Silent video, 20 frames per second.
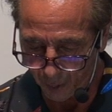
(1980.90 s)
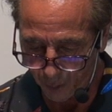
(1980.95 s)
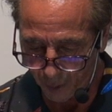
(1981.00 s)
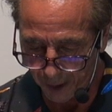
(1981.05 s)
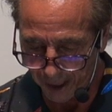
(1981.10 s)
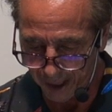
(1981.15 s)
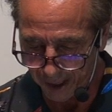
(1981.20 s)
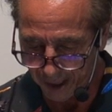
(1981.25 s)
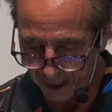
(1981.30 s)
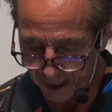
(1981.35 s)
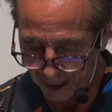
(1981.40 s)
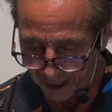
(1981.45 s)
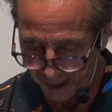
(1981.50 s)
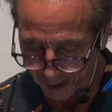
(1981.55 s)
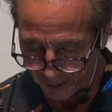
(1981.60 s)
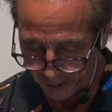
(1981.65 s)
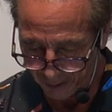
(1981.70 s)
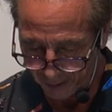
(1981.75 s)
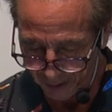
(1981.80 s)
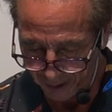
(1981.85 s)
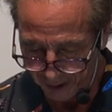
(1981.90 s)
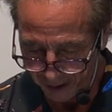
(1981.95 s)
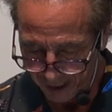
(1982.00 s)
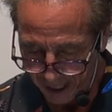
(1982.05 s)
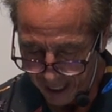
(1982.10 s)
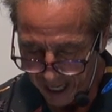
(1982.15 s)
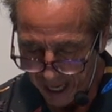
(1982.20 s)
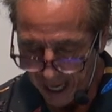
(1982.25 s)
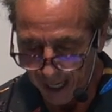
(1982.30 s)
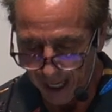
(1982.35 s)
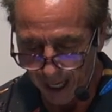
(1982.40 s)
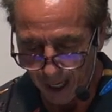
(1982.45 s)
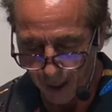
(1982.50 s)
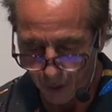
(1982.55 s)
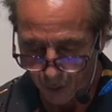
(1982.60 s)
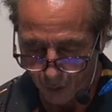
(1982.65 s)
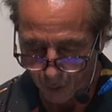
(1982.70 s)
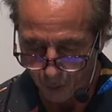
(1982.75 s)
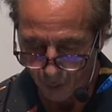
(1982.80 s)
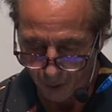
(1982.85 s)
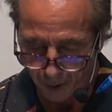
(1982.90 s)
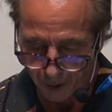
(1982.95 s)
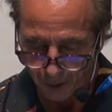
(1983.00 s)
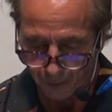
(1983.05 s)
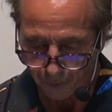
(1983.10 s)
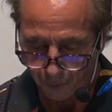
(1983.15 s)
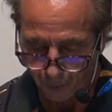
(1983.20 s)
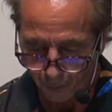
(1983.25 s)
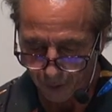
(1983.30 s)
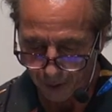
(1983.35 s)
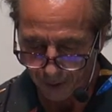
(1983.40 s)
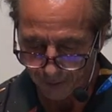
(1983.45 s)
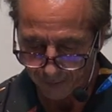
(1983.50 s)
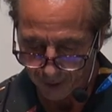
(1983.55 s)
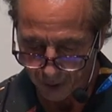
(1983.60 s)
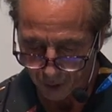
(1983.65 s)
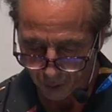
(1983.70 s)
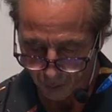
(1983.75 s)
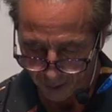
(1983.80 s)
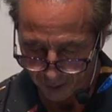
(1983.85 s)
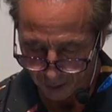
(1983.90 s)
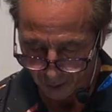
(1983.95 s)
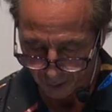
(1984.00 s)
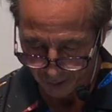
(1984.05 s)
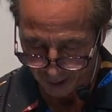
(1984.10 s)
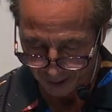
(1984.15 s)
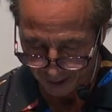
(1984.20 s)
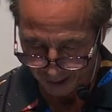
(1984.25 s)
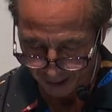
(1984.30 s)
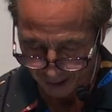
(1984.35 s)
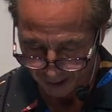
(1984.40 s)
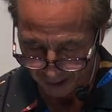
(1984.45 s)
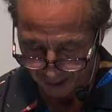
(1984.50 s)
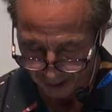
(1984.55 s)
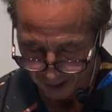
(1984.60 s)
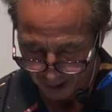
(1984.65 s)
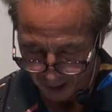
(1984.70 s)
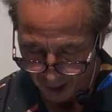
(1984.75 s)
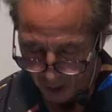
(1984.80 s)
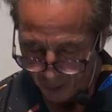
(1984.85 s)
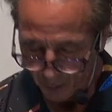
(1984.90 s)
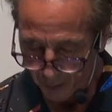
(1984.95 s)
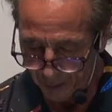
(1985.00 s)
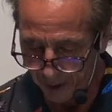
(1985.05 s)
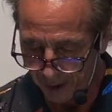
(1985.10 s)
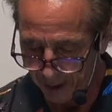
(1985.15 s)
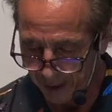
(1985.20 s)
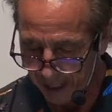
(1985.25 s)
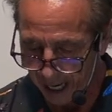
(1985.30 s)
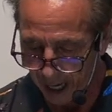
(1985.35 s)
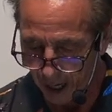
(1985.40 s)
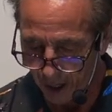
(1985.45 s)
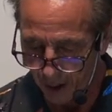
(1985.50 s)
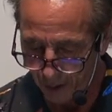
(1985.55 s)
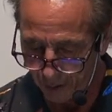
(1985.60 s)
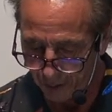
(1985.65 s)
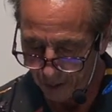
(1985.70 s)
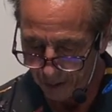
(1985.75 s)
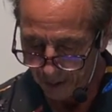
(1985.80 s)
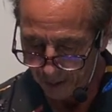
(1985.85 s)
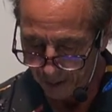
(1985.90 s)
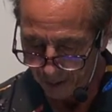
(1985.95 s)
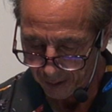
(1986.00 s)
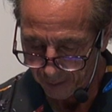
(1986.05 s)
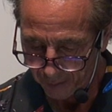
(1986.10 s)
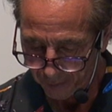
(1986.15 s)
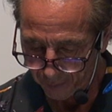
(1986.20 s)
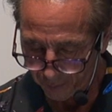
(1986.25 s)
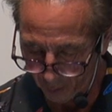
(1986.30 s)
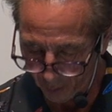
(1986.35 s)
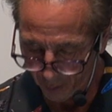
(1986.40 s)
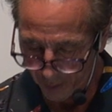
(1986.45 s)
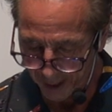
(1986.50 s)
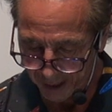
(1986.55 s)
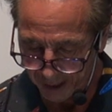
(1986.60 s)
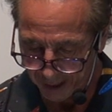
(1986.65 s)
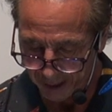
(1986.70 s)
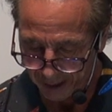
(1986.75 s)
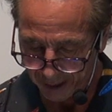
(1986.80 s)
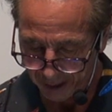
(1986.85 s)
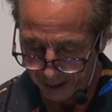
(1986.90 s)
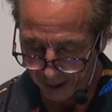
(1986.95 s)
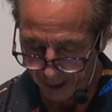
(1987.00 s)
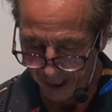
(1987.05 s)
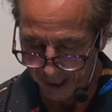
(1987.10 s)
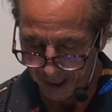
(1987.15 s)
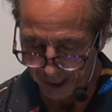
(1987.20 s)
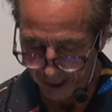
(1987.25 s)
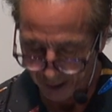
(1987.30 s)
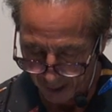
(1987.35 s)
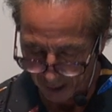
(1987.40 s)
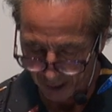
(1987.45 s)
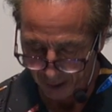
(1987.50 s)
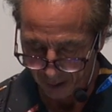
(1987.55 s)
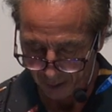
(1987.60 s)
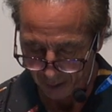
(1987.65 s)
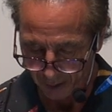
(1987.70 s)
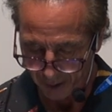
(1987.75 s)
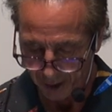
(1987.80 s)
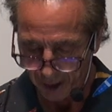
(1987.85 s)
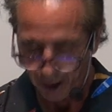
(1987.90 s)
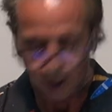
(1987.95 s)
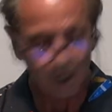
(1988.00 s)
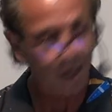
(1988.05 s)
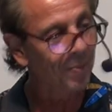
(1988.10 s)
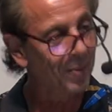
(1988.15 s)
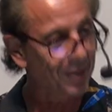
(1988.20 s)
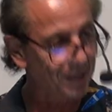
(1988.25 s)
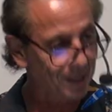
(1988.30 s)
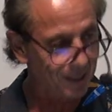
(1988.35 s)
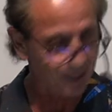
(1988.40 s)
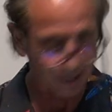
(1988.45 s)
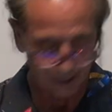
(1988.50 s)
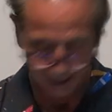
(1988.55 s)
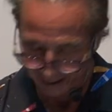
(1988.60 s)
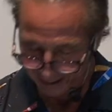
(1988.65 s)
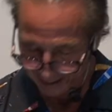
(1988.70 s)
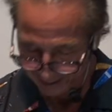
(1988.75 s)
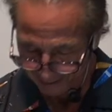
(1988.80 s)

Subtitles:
one of the seals, and I heard one of the four living creatures saying, with a loud voice like thunder, come and see.